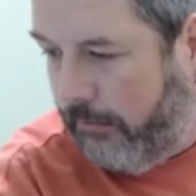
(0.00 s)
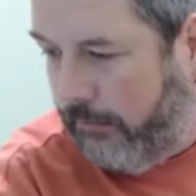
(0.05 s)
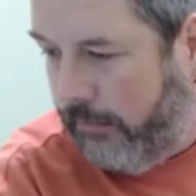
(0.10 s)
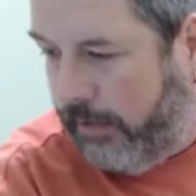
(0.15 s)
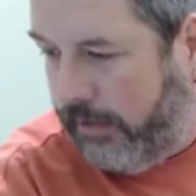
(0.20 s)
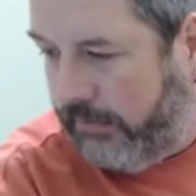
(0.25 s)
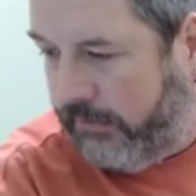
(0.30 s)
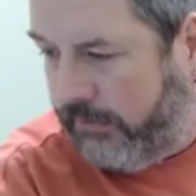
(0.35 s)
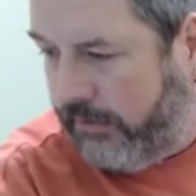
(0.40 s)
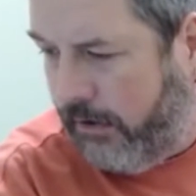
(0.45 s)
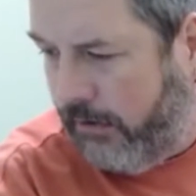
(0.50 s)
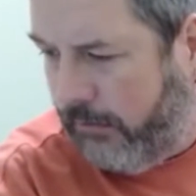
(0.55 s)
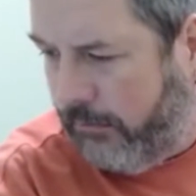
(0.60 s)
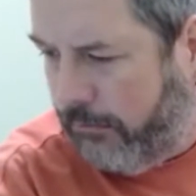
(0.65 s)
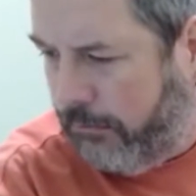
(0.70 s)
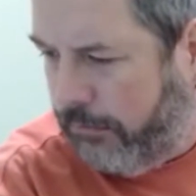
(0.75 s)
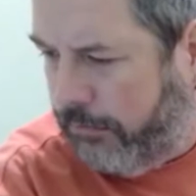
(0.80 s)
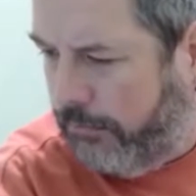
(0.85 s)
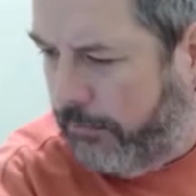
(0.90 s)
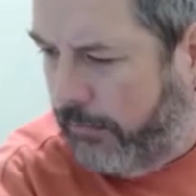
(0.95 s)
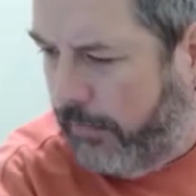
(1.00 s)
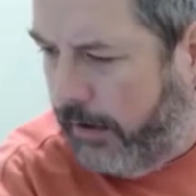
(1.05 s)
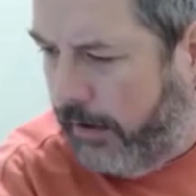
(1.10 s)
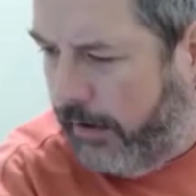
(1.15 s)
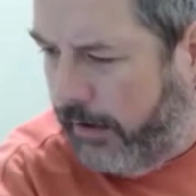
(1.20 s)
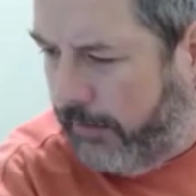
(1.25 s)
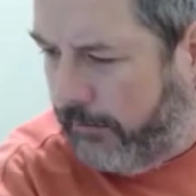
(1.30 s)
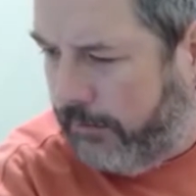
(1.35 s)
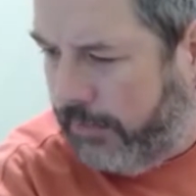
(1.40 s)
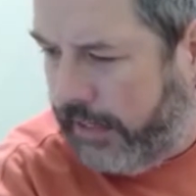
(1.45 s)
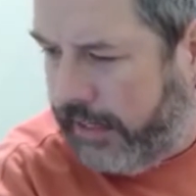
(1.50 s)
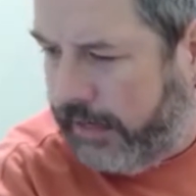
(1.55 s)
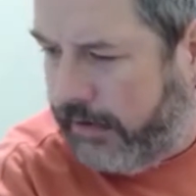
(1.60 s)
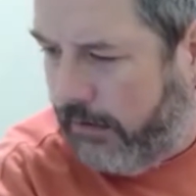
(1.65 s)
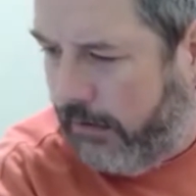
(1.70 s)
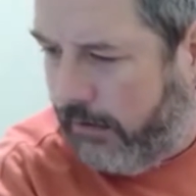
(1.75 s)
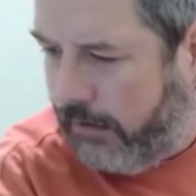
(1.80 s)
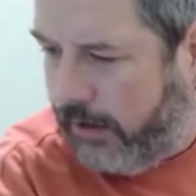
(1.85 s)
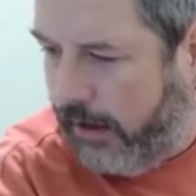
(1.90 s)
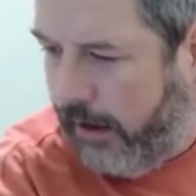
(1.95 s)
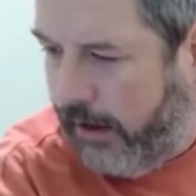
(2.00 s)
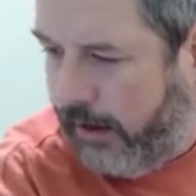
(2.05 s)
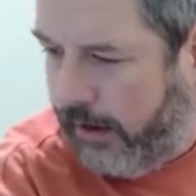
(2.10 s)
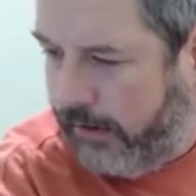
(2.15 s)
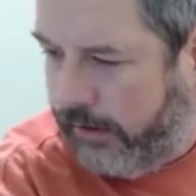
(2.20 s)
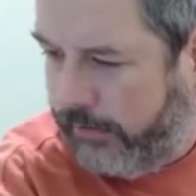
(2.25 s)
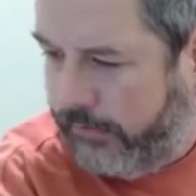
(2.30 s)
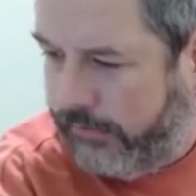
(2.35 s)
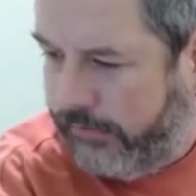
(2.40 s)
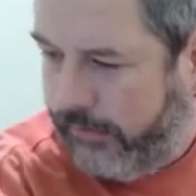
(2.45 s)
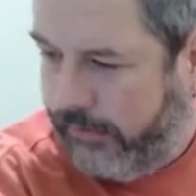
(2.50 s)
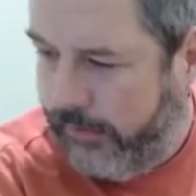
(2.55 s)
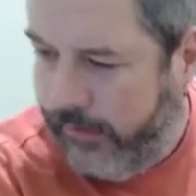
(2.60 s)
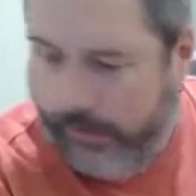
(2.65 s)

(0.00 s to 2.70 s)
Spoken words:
it's called Blink All Cogs,